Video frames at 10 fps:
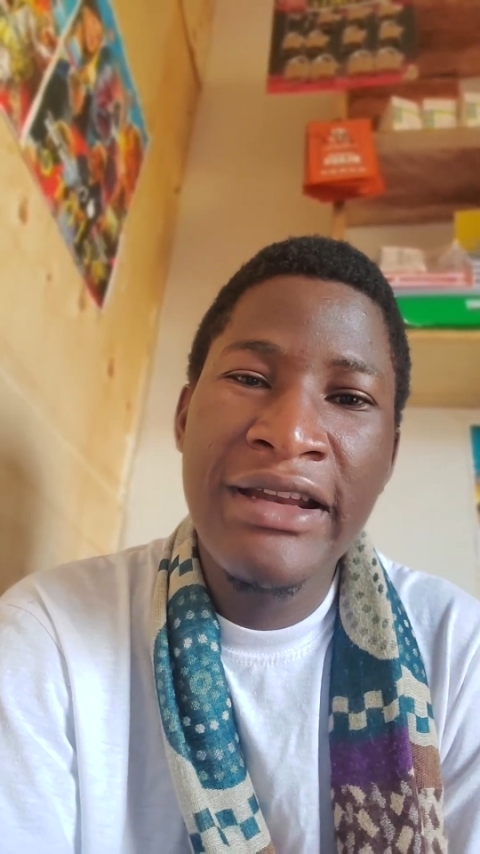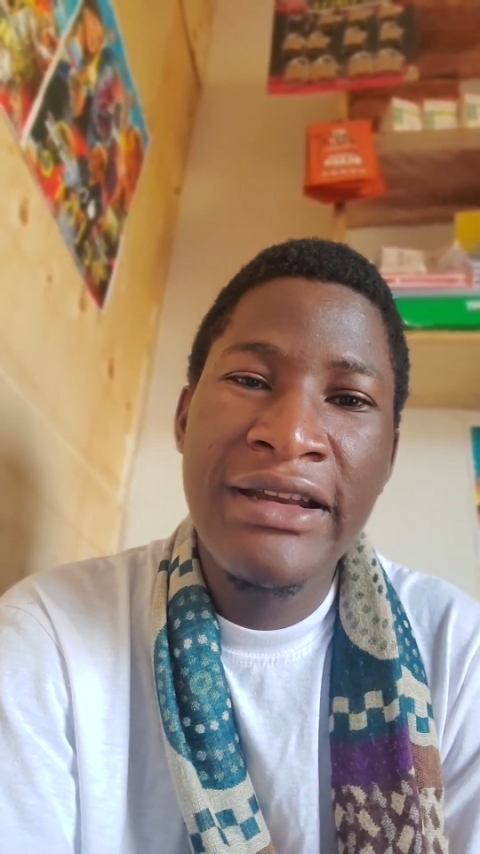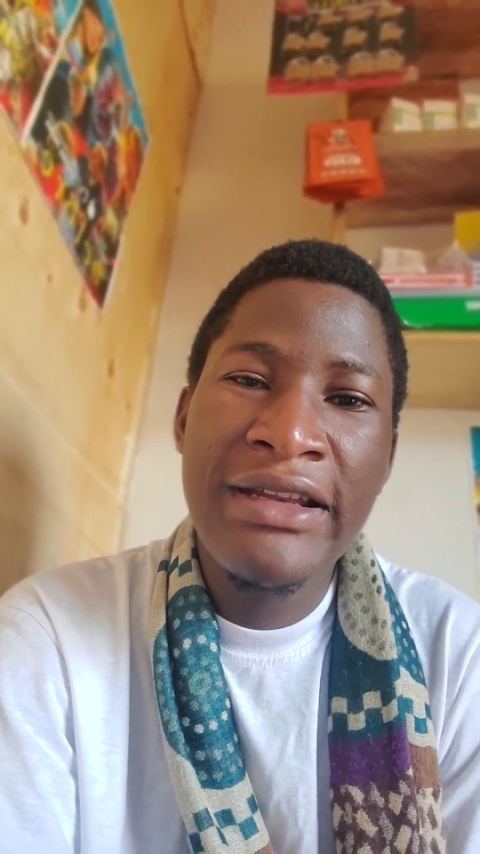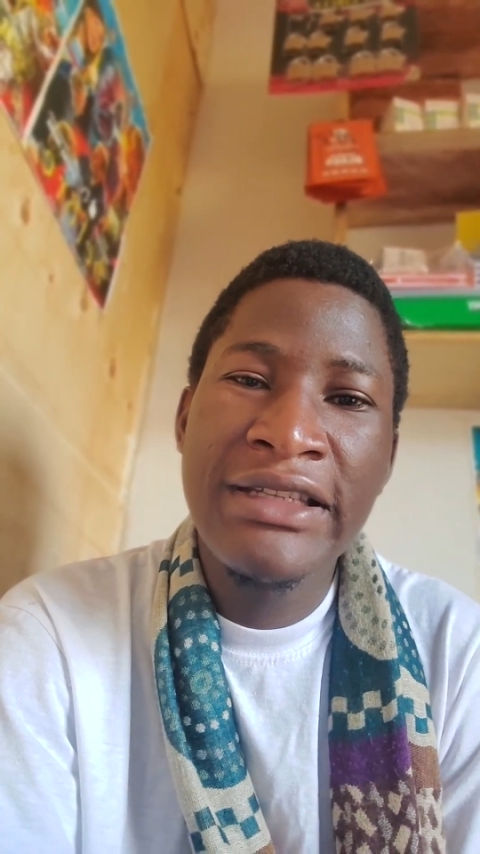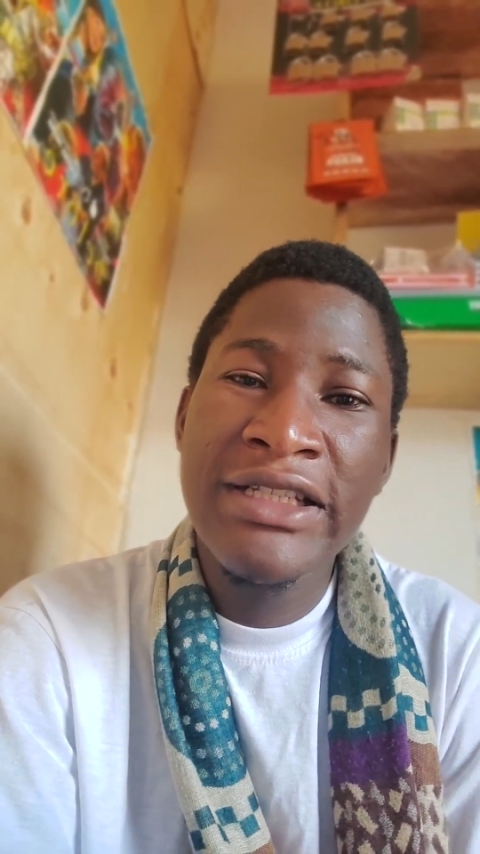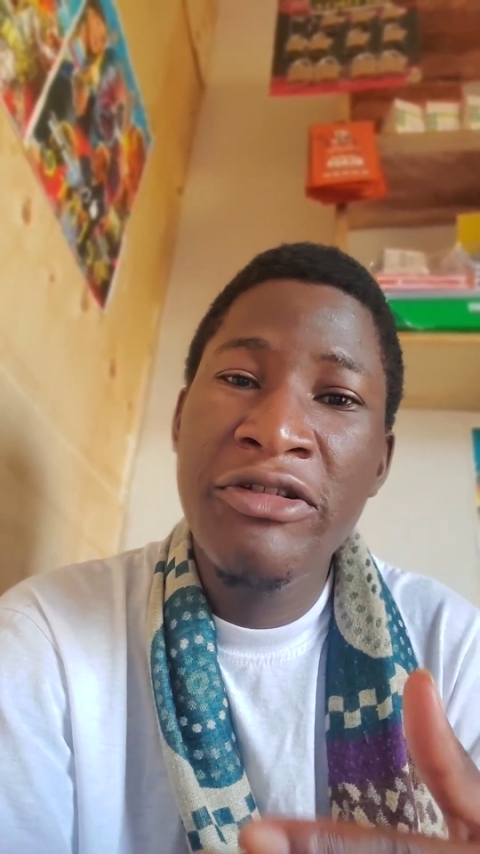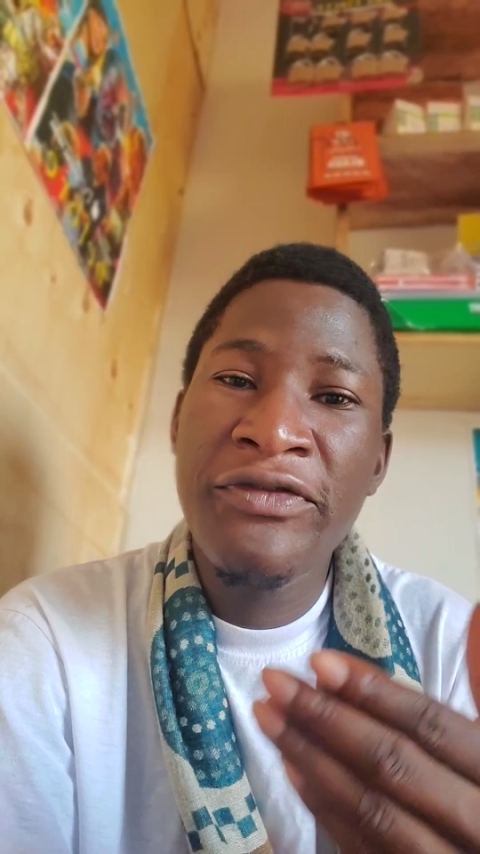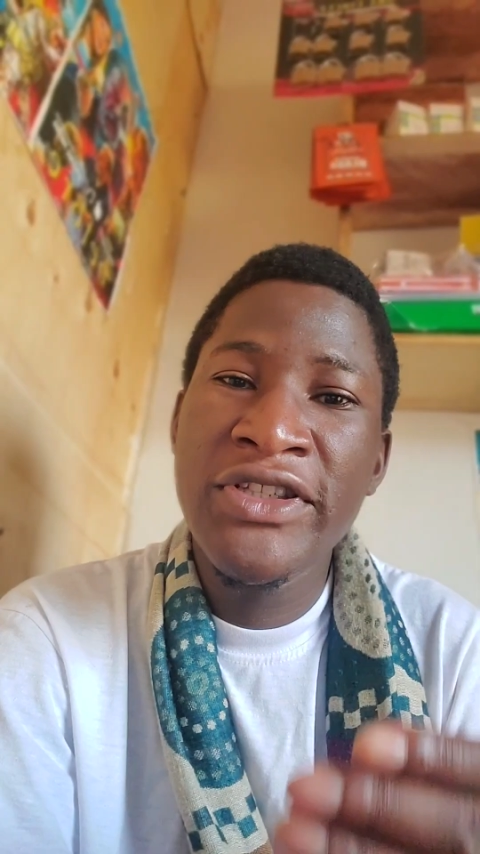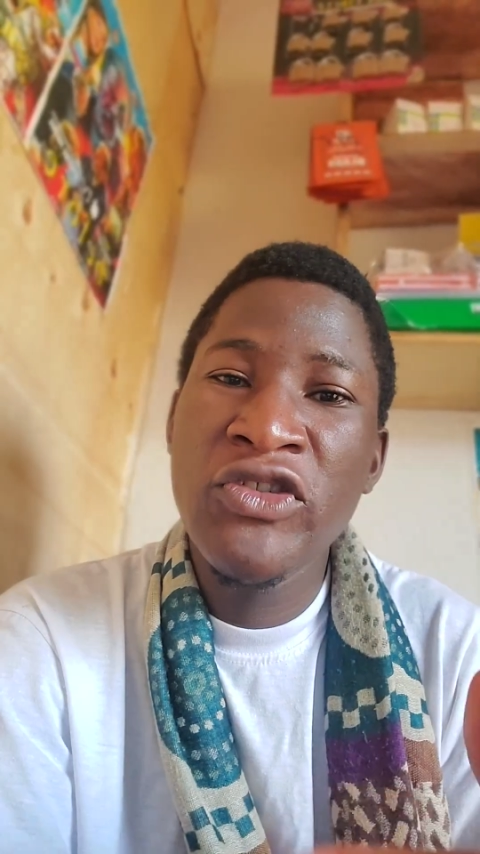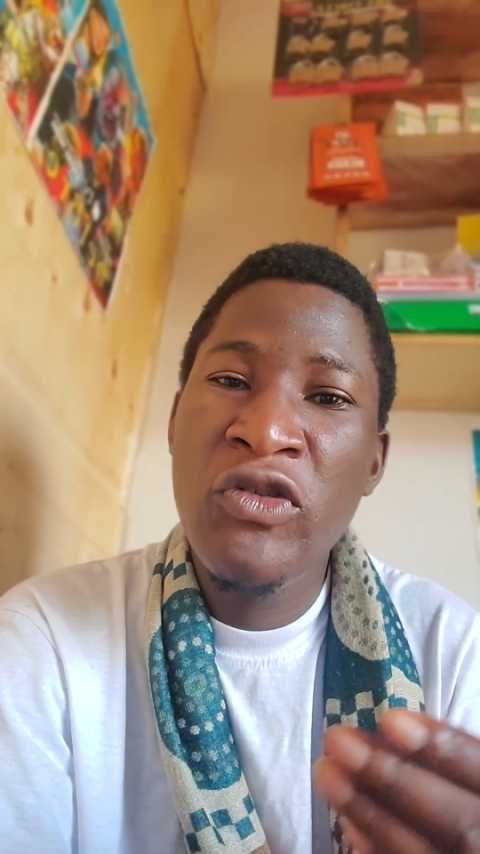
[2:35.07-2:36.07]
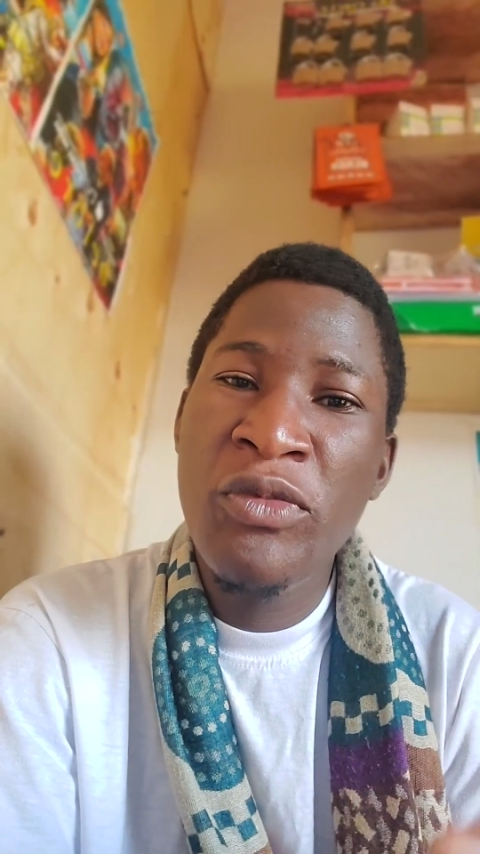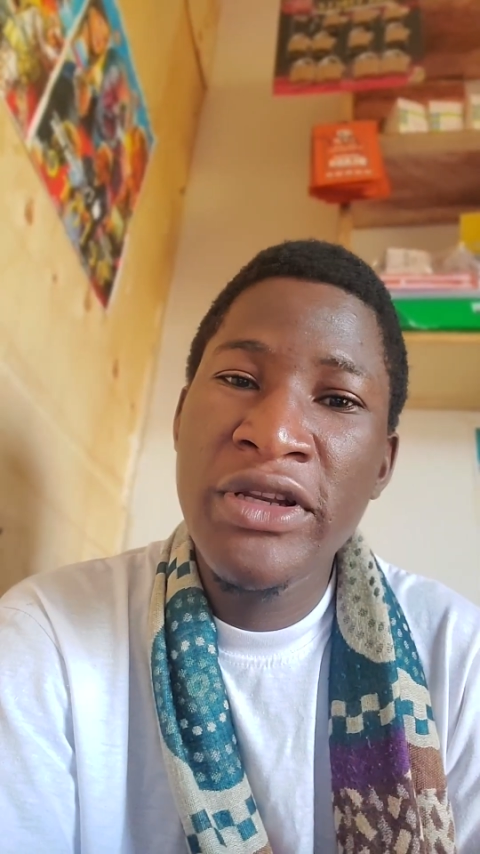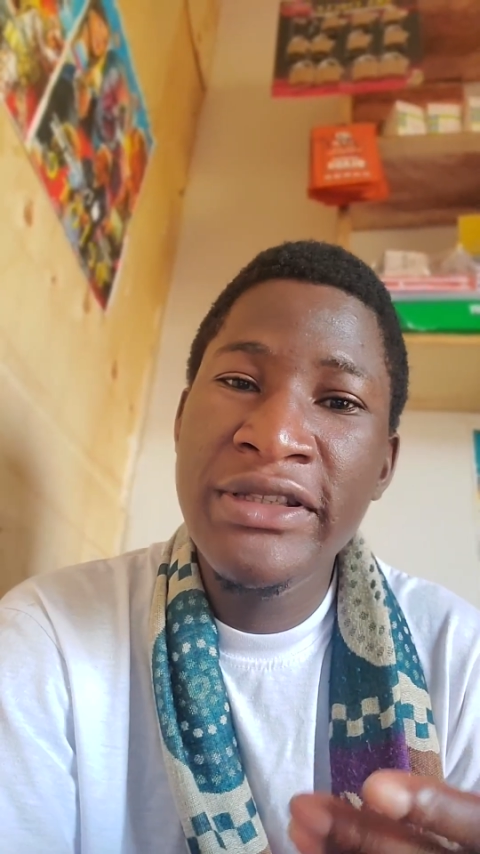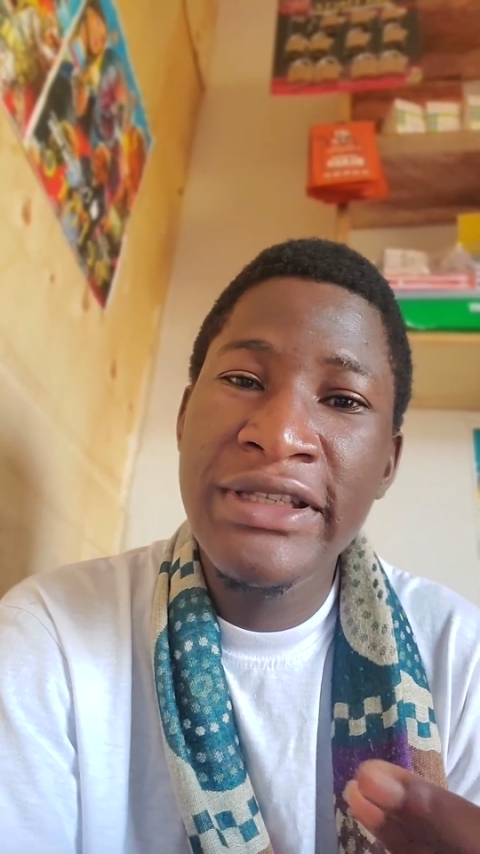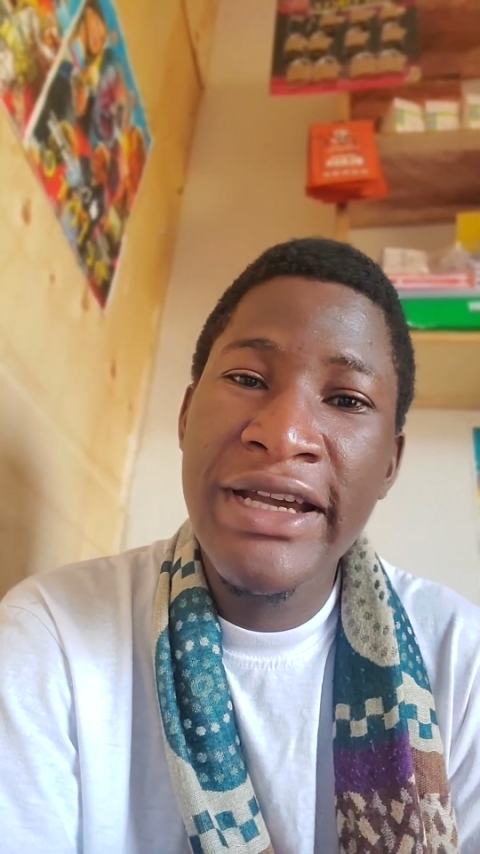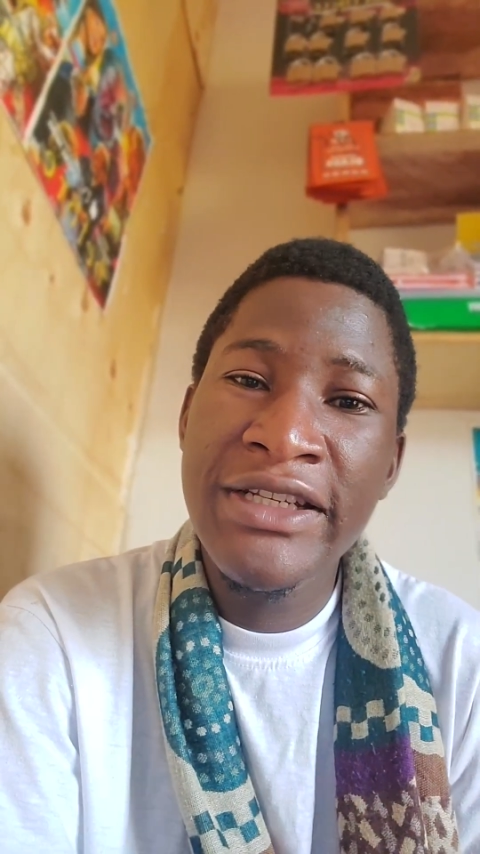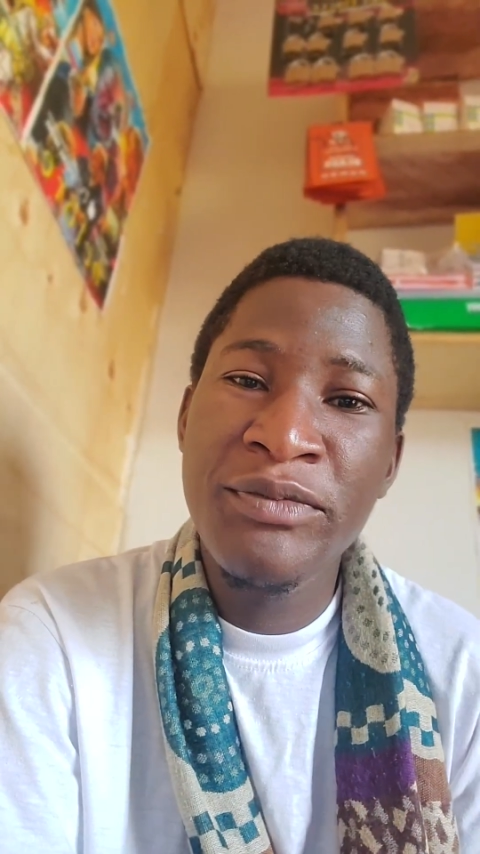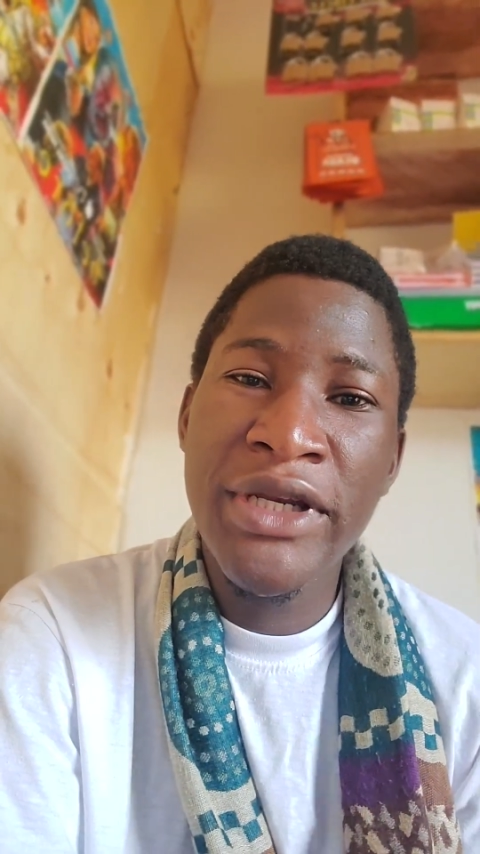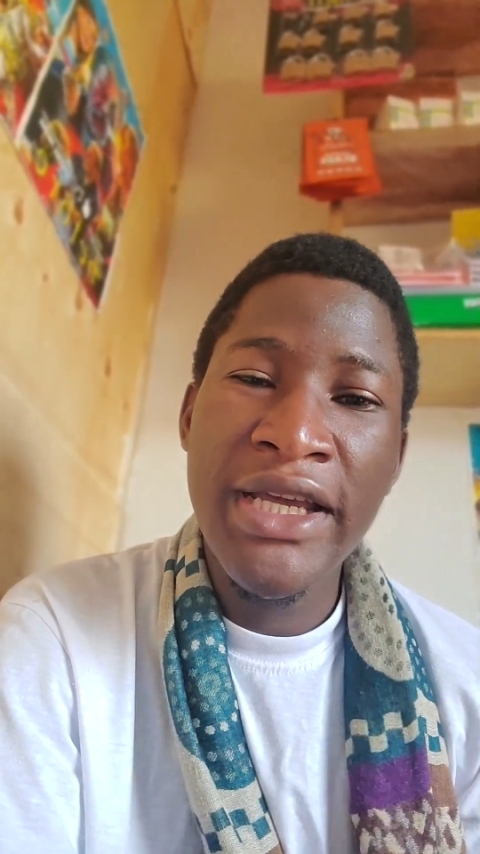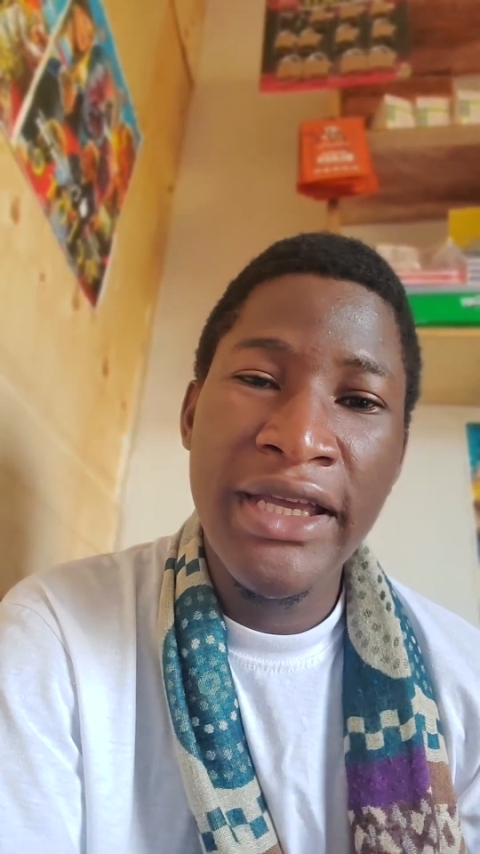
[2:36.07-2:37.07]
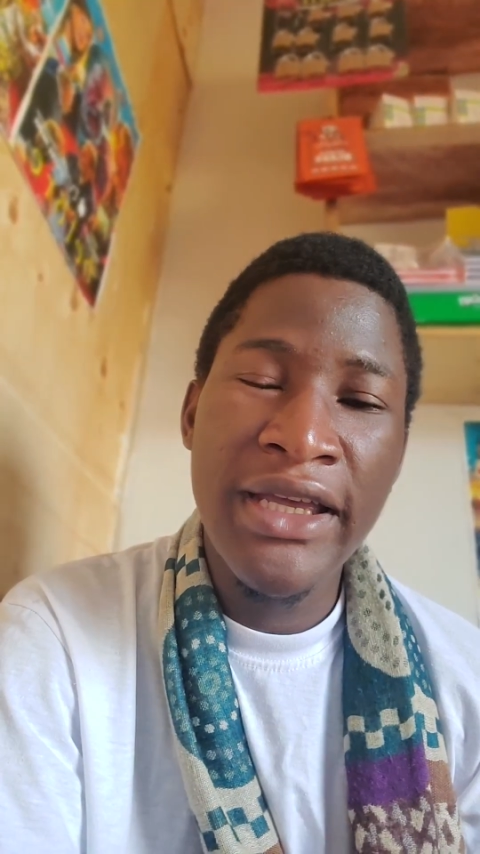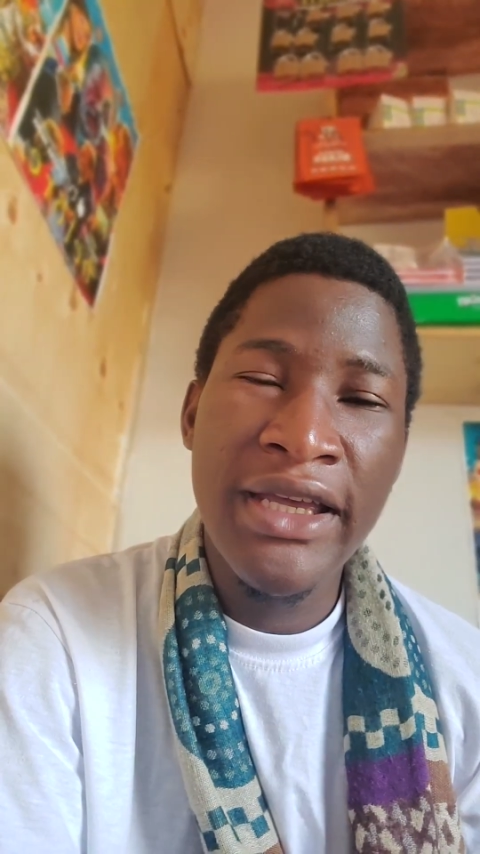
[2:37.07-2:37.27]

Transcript: That is now fiscal policy at play,